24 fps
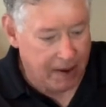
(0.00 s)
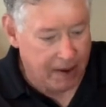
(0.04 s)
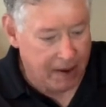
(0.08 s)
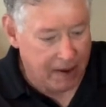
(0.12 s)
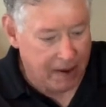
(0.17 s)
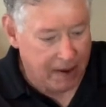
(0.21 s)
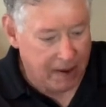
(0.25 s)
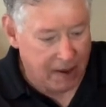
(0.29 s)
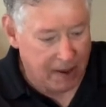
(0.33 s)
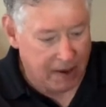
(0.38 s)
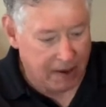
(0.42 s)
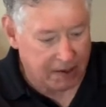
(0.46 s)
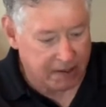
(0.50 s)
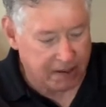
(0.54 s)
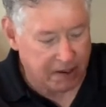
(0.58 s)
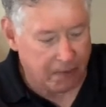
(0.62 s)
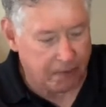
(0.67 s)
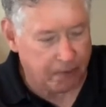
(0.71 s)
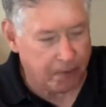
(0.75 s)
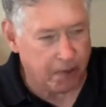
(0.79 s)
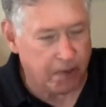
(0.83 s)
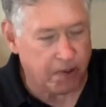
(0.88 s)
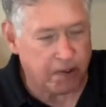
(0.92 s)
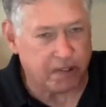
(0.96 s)
And except
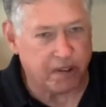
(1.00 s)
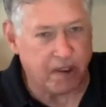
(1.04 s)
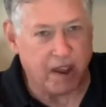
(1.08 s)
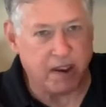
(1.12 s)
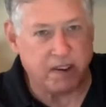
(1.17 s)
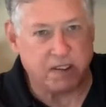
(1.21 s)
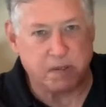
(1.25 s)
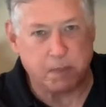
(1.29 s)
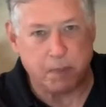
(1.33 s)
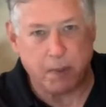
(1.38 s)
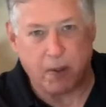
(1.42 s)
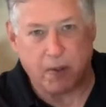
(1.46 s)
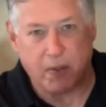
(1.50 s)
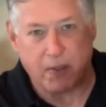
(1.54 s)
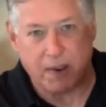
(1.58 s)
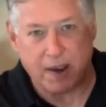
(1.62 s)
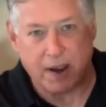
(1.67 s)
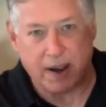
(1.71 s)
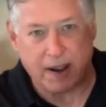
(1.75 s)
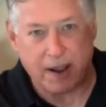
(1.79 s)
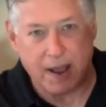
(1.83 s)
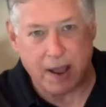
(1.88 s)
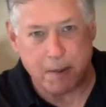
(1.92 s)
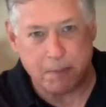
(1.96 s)
for the slight spill that
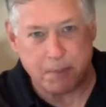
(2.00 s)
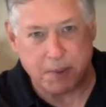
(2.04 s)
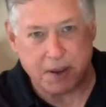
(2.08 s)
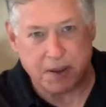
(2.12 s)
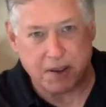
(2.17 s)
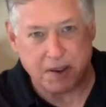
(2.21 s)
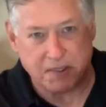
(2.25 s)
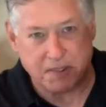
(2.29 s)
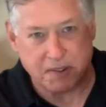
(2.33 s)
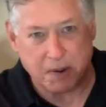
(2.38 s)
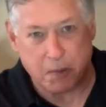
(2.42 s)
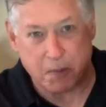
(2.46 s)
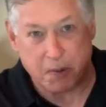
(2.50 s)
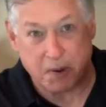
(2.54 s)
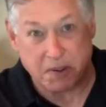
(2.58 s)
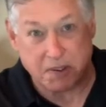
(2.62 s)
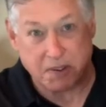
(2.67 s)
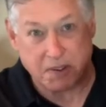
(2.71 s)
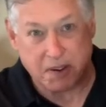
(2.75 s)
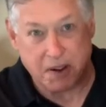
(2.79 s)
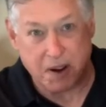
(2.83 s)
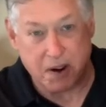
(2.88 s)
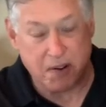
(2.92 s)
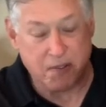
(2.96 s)
I got because I
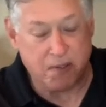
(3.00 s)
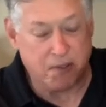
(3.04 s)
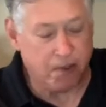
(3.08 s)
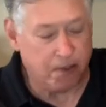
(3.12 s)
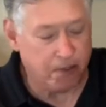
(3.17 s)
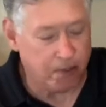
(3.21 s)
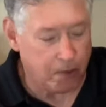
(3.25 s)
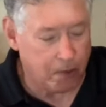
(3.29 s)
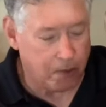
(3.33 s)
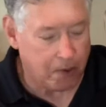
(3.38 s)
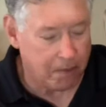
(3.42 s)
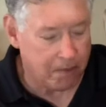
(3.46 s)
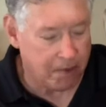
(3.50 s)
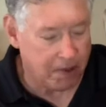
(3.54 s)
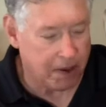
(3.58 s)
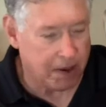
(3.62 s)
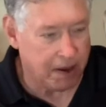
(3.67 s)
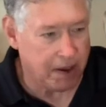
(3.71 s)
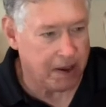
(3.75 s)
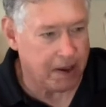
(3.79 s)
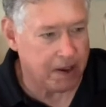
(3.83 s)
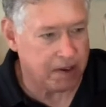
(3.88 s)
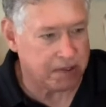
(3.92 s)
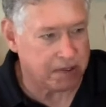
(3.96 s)
wasn't careful,
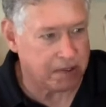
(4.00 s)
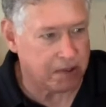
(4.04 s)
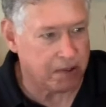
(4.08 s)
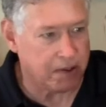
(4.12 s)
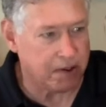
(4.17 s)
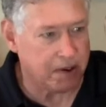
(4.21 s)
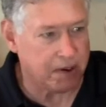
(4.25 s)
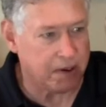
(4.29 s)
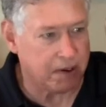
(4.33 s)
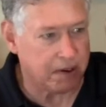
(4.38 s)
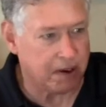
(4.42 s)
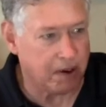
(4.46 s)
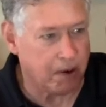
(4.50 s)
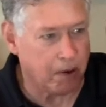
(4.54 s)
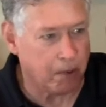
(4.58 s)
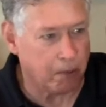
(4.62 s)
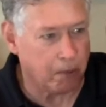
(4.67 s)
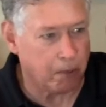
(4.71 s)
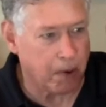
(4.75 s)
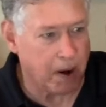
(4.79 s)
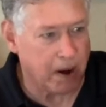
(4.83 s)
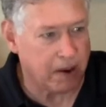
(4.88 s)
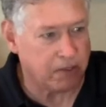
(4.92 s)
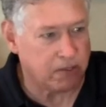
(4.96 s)
normally it's going to go
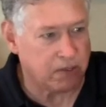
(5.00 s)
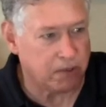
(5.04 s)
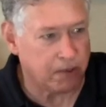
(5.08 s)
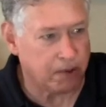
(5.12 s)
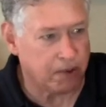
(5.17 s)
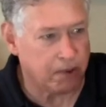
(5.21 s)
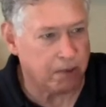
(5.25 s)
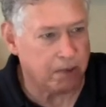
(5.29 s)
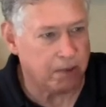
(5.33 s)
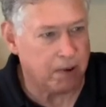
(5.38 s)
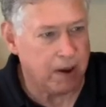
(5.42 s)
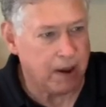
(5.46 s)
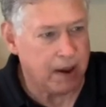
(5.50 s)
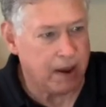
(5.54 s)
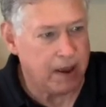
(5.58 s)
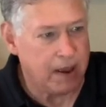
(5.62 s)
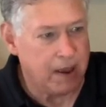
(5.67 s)
right through.